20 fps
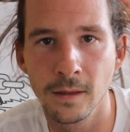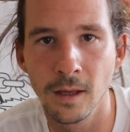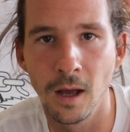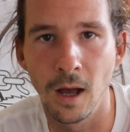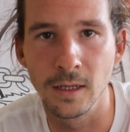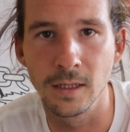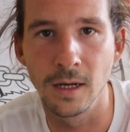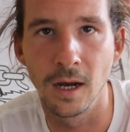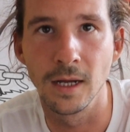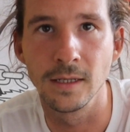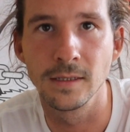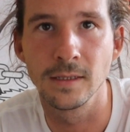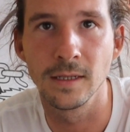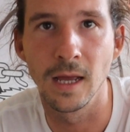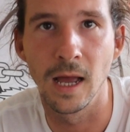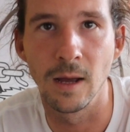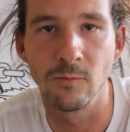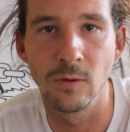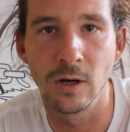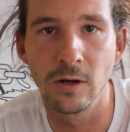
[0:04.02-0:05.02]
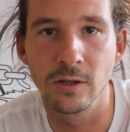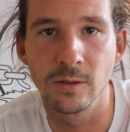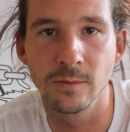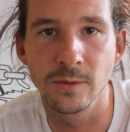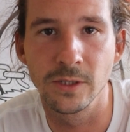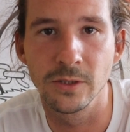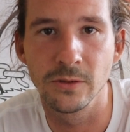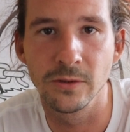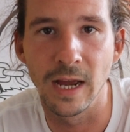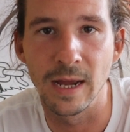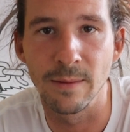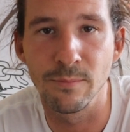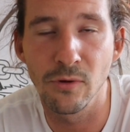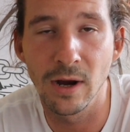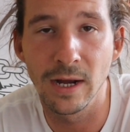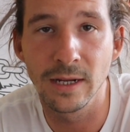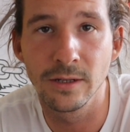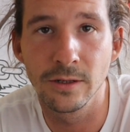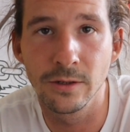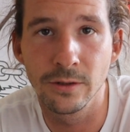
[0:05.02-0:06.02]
Hi guys, and welcome to a brand